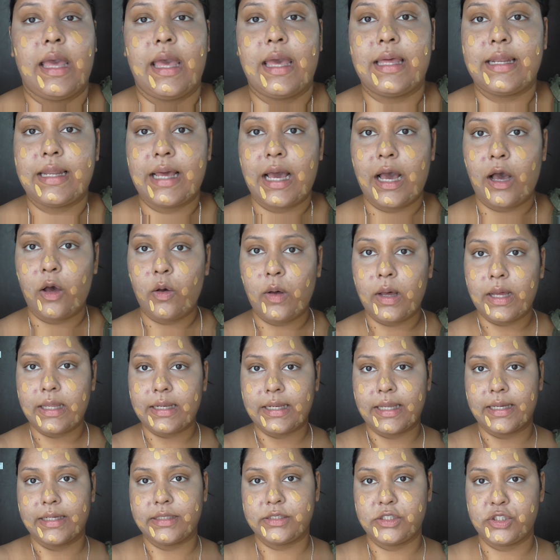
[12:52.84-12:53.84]
And how I
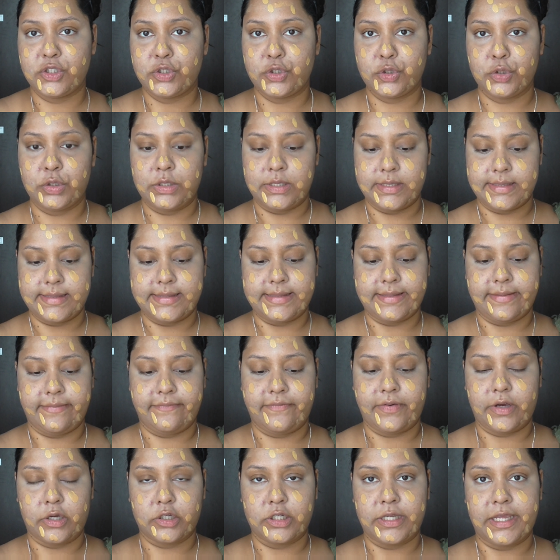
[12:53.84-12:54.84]
like to do this
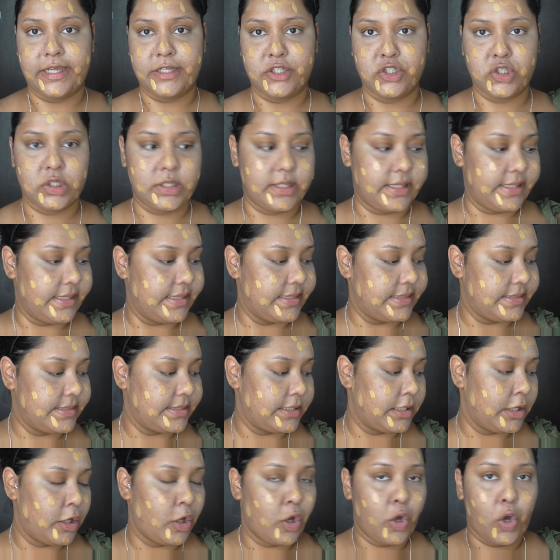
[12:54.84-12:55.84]
foundation
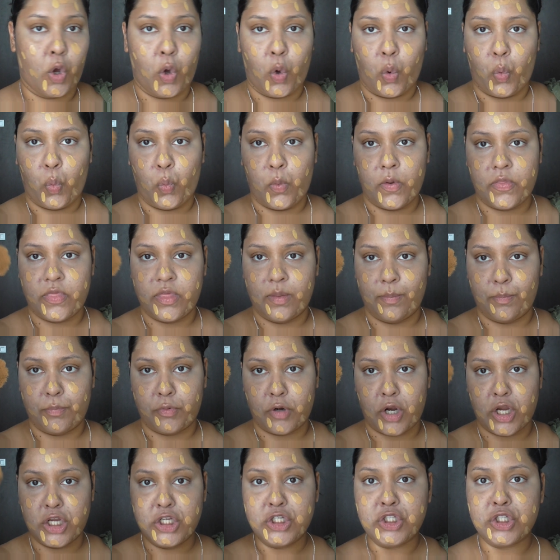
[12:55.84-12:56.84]
is with a
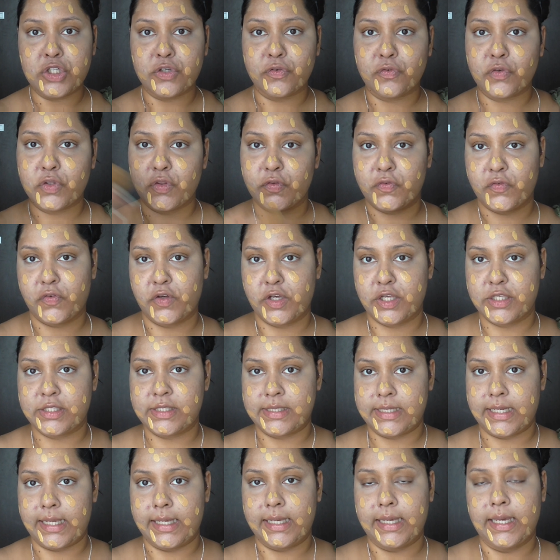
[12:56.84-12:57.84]
brush for the
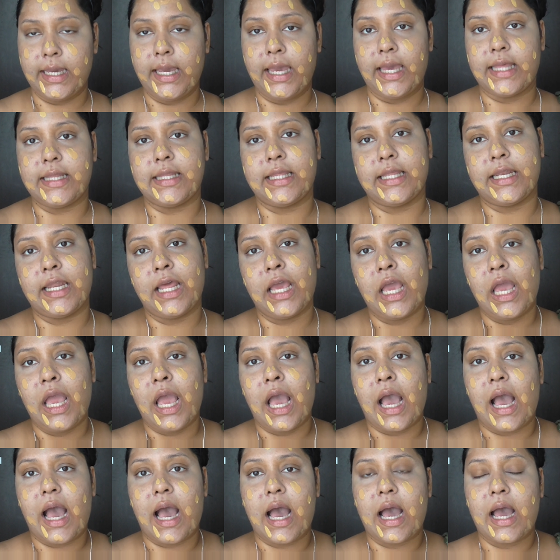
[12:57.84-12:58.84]
first layer, and then
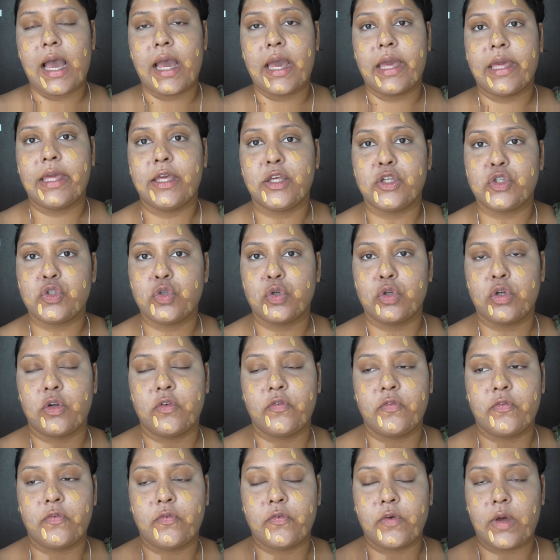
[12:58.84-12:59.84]
I sort
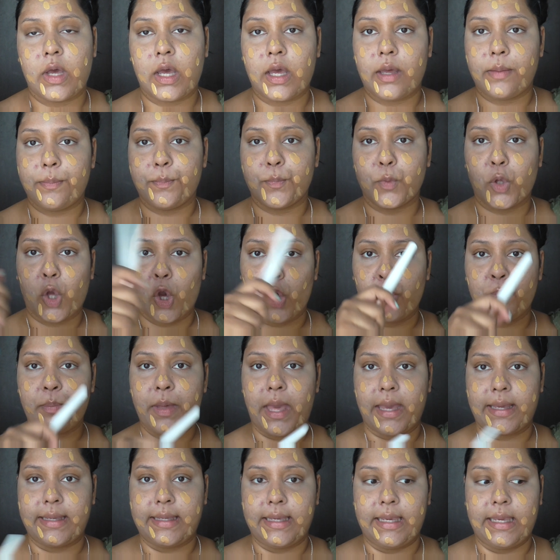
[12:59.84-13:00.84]
of go
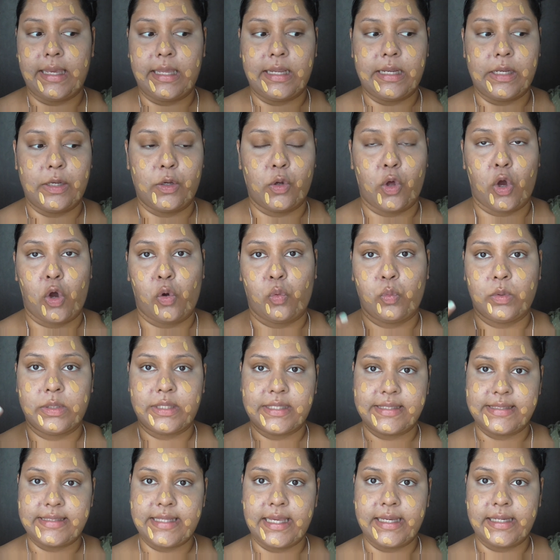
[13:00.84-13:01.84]
back in
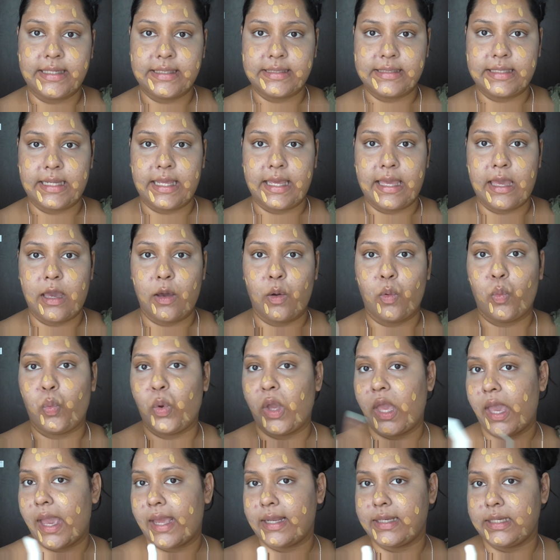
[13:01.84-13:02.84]
with a second layer
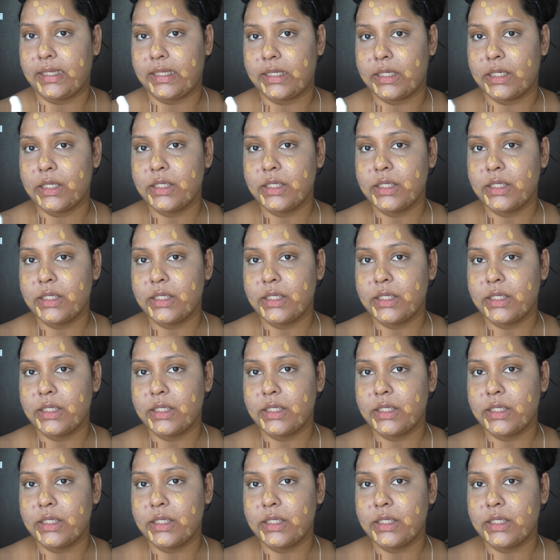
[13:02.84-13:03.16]
where I need